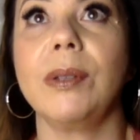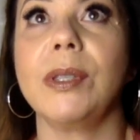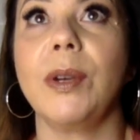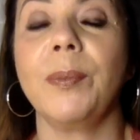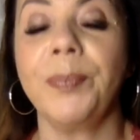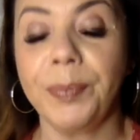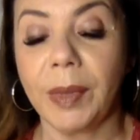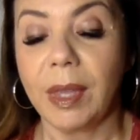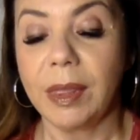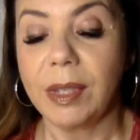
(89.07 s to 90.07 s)
So
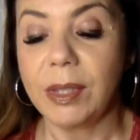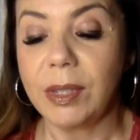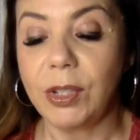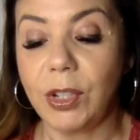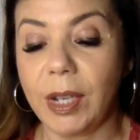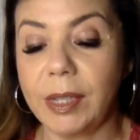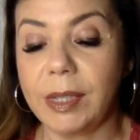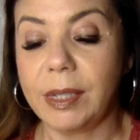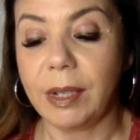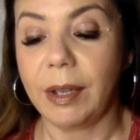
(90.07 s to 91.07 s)
this is
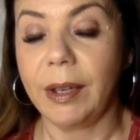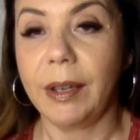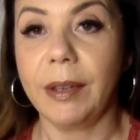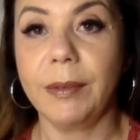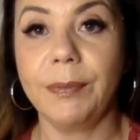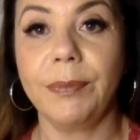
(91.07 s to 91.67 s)
just current